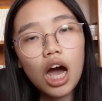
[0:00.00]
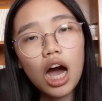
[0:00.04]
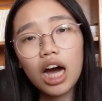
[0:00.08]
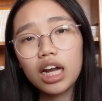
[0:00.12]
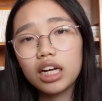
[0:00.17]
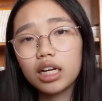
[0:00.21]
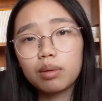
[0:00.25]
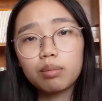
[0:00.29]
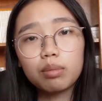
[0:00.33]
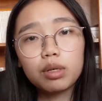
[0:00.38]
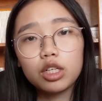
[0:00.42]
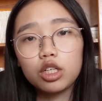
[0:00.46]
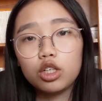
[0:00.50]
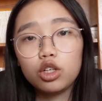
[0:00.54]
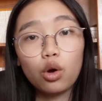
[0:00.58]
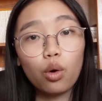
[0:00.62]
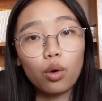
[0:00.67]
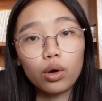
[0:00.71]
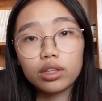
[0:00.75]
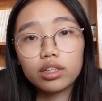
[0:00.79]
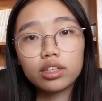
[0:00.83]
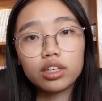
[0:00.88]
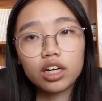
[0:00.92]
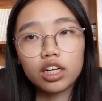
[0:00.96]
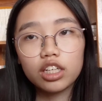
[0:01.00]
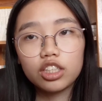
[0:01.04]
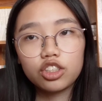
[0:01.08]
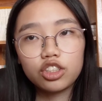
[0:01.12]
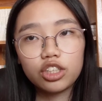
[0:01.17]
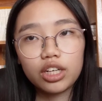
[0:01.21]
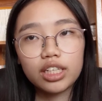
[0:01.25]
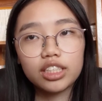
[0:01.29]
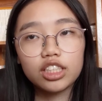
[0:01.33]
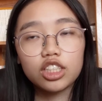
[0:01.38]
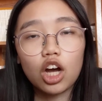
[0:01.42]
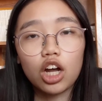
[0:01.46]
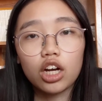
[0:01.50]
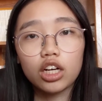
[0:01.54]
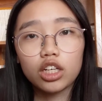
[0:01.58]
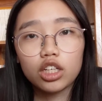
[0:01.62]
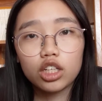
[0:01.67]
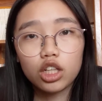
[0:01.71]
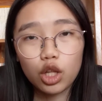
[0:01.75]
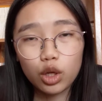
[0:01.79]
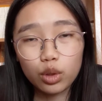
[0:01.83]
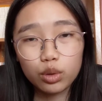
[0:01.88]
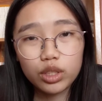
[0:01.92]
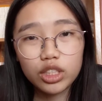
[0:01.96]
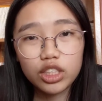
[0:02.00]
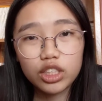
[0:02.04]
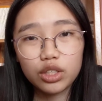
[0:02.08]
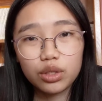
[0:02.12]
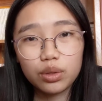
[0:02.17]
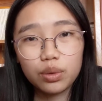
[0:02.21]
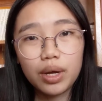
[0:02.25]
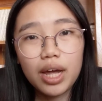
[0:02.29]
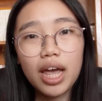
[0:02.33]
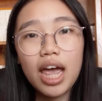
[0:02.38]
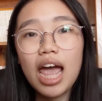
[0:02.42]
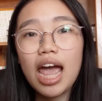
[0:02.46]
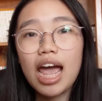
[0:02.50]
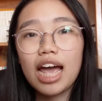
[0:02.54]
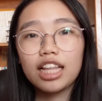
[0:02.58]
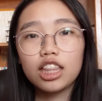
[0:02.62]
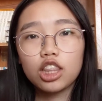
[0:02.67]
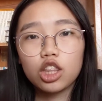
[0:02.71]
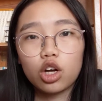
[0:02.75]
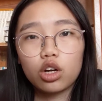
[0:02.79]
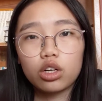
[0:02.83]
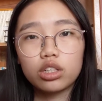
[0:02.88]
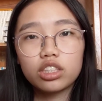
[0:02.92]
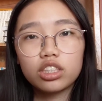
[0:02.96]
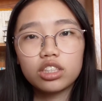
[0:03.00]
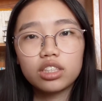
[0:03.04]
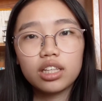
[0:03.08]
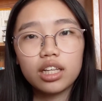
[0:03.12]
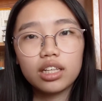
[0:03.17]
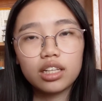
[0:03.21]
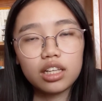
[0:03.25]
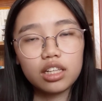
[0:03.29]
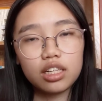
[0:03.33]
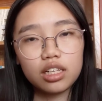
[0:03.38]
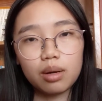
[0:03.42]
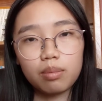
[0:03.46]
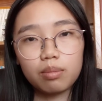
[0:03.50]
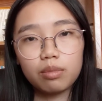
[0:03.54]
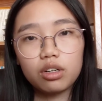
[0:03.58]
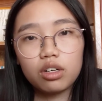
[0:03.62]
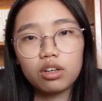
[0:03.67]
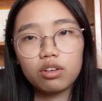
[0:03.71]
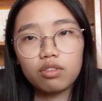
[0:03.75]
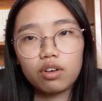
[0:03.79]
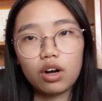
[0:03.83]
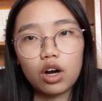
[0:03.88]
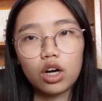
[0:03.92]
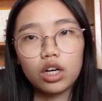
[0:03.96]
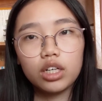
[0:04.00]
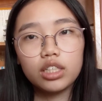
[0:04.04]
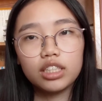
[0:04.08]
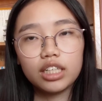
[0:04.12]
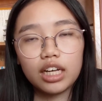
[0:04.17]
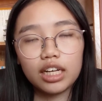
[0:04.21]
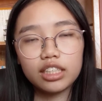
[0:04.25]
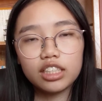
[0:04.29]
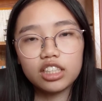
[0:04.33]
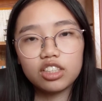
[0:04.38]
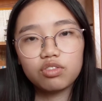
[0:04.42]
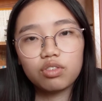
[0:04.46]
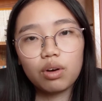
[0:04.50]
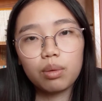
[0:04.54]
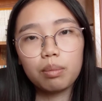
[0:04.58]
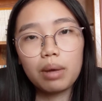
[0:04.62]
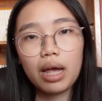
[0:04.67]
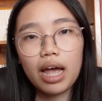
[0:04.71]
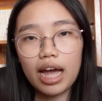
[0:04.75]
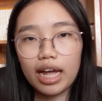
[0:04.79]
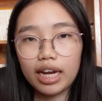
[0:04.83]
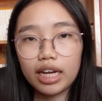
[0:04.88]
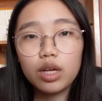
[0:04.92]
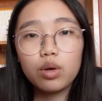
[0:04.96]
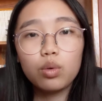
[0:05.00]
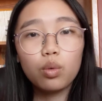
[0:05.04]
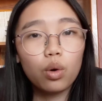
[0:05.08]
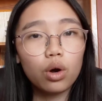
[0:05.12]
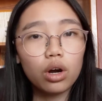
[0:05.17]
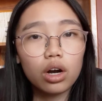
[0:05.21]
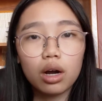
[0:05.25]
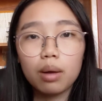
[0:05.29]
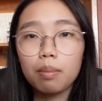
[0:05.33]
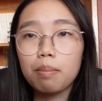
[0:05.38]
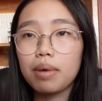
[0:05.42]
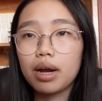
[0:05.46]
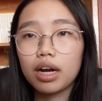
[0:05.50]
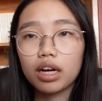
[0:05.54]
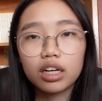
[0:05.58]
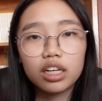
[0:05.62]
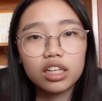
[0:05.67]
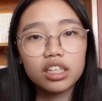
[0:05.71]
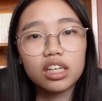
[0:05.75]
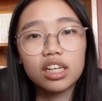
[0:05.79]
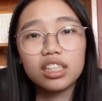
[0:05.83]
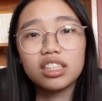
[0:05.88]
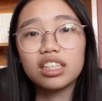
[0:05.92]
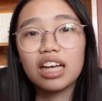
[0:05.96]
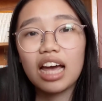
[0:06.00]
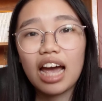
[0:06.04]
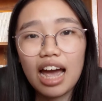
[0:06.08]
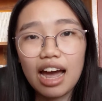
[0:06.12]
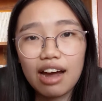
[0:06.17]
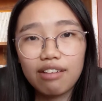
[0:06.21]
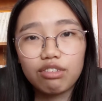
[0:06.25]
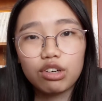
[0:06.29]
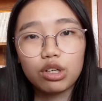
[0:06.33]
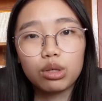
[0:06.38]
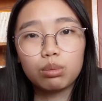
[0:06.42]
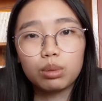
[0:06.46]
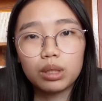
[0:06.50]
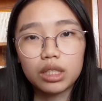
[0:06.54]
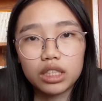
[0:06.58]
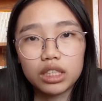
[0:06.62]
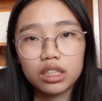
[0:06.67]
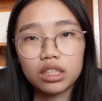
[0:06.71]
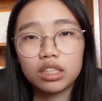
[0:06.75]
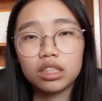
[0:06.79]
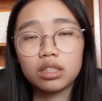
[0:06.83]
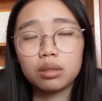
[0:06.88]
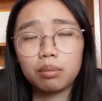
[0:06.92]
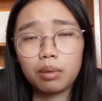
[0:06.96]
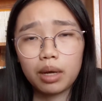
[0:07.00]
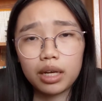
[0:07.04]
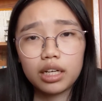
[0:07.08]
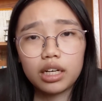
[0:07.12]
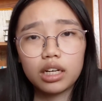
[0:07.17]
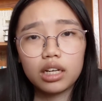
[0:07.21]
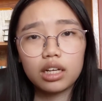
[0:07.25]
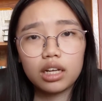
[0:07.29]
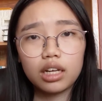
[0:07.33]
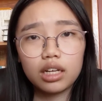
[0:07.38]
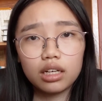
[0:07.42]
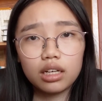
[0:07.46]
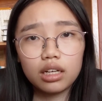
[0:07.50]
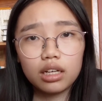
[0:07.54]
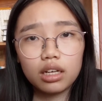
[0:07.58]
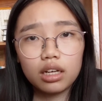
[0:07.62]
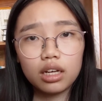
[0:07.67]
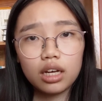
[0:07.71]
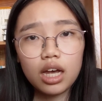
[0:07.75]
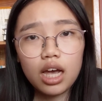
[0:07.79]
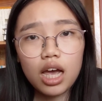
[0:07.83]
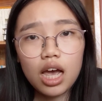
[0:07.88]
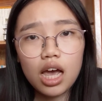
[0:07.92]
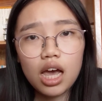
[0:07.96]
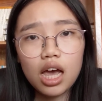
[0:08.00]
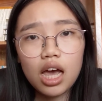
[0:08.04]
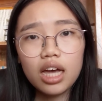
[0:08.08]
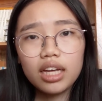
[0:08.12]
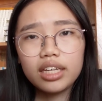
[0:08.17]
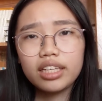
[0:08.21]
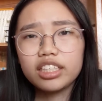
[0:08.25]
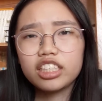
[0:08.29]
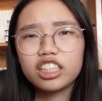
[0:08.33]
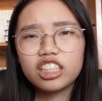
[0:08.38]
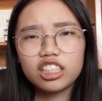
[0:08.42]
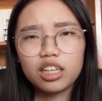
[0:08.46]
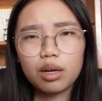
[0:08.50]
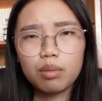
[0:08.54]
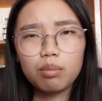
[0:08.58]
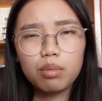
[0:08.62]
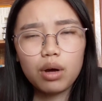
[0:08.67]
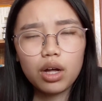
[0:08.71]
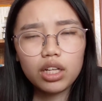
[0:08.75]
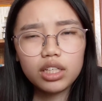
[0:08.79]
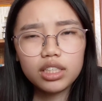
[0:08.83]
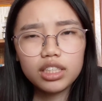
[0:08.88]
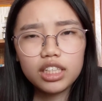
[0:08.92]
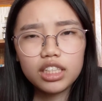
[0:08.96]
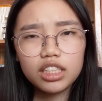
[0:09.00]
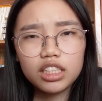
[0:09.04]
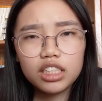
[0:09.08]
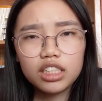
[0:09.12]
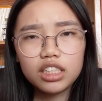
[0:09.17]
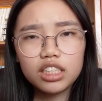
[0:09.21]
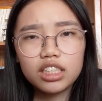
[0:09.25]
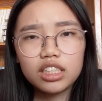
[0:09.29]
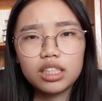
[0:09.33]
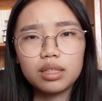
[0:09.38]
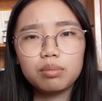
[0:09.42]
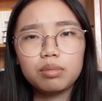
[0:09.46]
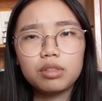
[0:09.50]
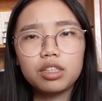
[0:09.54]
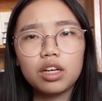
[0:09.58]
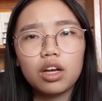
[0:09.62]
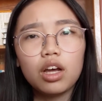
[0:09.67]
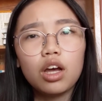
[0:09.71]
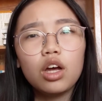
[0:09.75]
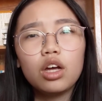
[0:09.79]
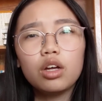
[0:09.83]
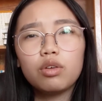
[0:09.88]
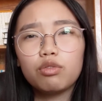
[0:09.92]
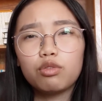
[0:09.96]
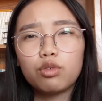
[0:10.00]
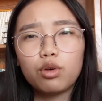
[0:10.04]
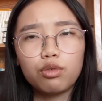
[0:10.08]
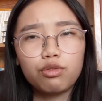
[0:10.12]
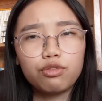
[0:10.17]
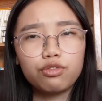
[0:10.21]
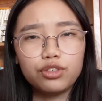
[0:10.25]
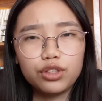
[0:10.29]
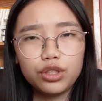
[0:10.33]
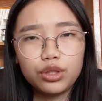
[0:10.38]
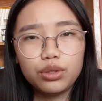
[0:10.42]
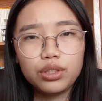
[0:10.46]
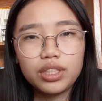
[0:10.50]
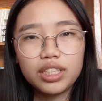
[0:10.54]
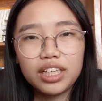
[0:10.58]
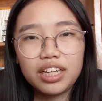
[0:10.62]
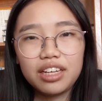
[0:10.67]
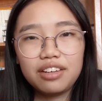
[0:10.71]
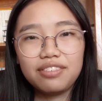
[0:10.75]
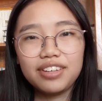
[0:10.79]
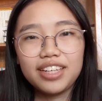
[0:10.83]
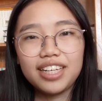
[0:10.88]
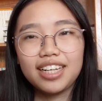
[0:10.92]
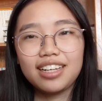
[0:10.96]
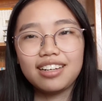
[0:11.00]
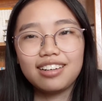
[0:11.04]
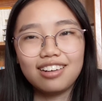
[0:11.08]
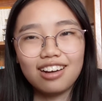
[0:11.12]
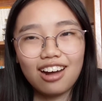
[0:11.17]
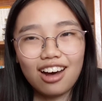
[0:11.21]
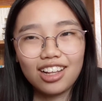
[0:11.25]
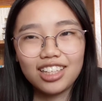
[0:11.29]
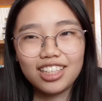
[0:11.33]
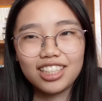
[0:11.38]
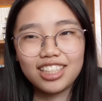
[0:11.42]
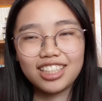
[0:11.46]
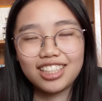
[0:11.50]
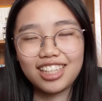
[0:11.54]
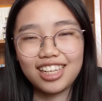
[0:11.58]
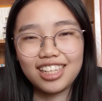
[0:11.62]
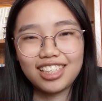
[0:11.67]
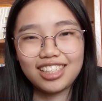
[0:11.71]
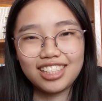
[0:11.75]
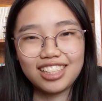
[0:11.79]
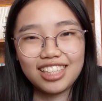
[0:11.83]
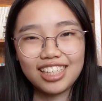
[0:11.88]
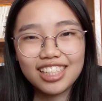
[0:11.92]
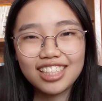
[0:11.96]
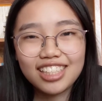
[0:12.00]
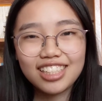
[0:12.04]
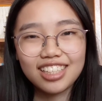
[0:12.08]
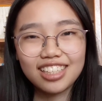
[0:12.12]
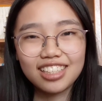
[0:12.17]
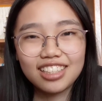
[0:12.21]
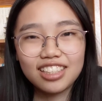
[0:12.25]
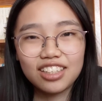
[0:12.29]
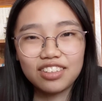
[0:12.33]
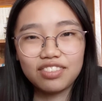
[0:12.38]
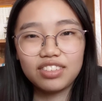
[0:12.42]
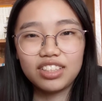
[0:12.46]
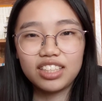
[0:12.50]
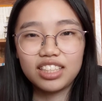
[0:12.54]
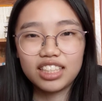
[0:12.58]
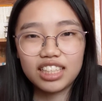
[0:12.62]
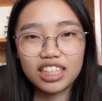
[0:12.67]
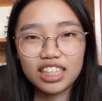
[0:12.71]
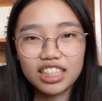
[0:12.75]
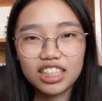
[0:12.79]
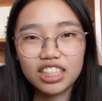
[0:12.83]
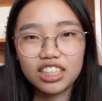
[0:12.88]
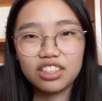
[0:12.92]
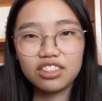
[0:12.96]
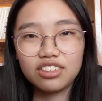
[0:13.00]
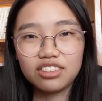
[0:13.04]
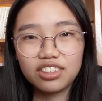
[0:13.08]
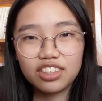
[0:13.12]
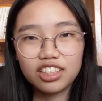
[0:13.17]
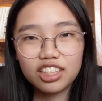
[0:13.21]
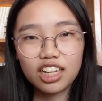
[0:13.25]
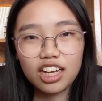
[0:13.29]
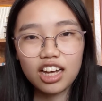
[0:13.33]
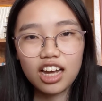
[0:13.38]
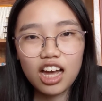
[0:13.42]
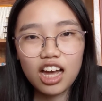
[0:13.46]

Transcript: a number no other country has gone close to, and larger than the number of our deaths from any war America has ever participated in. Yet some politicians seem to refuse to even acknowledge the existence of these issues.